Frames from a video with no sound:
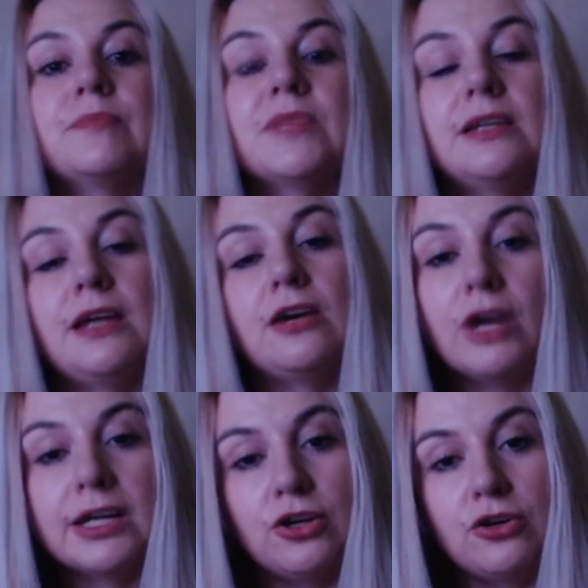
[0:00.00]
in our
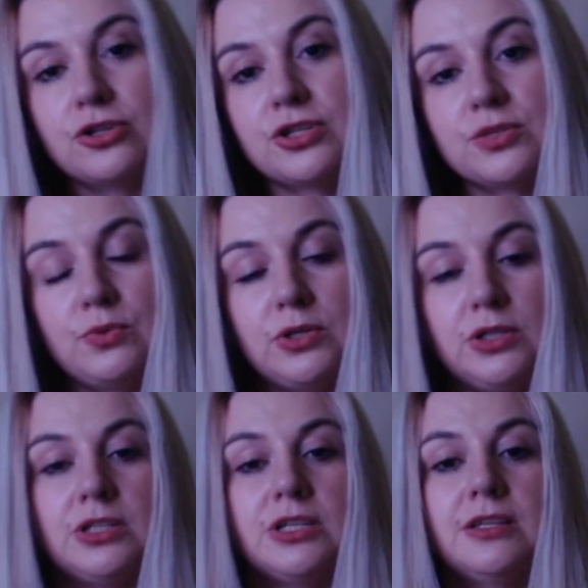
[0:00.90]
unconscious
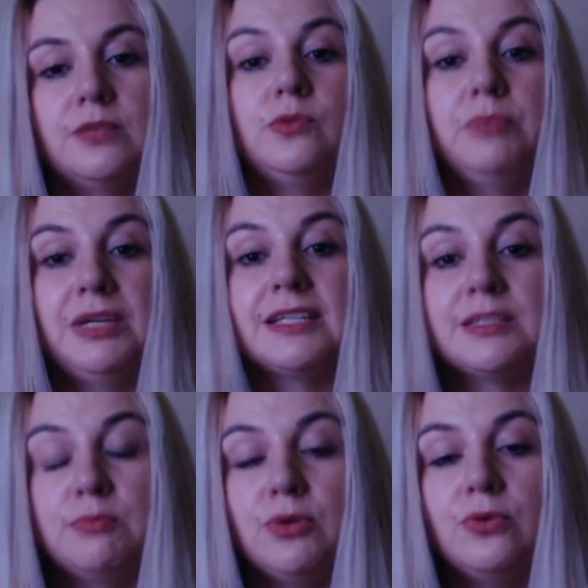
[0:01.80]
world that will be
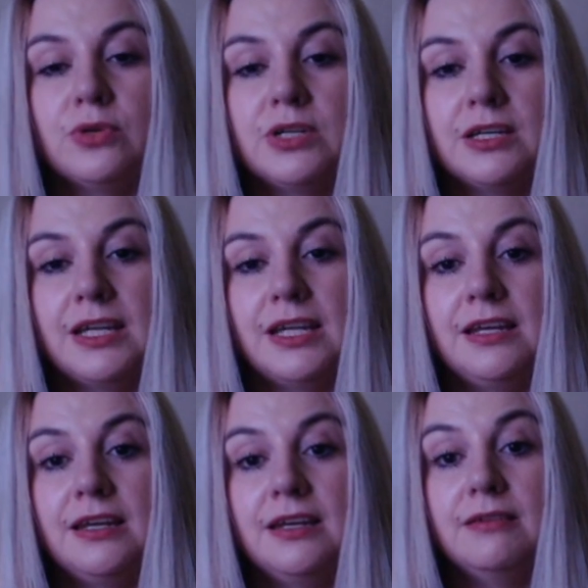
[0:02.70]
explored
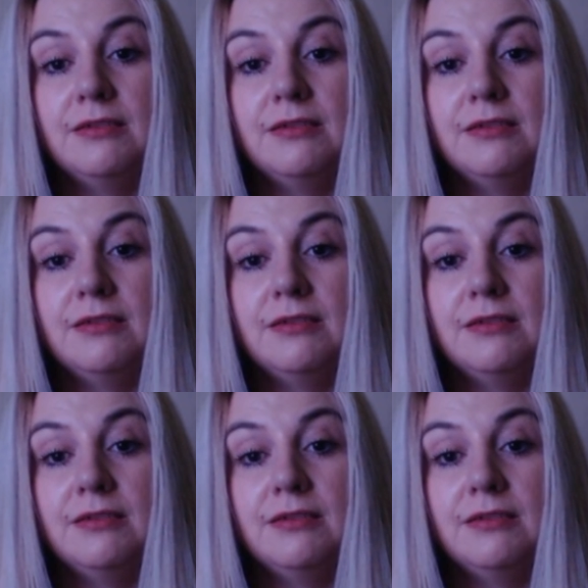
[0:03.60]
in,